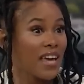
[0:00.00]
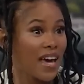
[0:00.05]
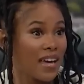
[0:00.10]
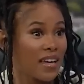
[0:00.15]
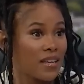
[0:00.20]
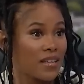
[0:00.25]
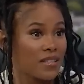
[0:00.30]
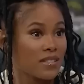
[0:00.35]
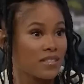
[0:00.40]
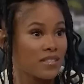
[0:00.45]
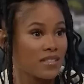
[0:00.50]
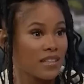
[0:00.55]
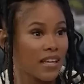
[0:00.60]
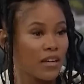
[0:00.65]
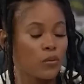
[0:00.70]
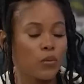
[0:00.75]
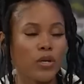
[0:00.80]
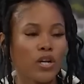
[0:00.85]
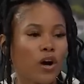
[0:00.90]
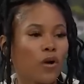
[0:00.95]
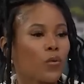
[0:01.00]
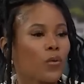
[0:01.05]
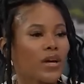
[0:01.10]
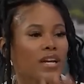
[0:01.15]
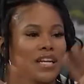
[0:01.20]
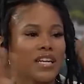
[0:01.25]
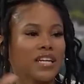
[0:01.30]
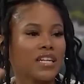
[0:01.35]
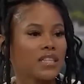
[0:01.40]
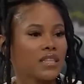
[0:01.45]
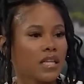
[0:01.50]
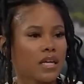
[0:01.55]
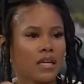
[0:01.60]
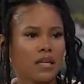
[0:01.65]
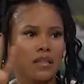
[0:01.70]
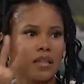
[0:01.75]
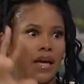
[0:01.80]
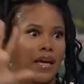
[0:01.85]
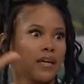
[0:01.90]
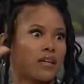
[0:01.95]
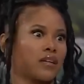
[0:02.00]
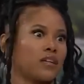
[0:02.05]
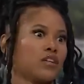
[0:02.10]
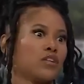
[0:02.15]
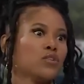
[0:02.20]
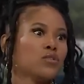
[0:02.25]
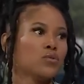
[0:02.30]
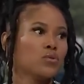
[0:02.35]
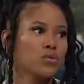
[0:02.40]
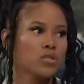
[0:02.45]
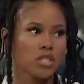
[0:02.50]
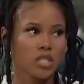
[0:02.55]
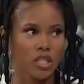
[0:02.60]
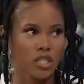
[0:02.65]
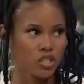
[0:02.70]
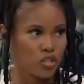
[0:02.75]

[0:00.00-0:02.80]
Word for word: yes. yes. Like, we don't want anything like huge and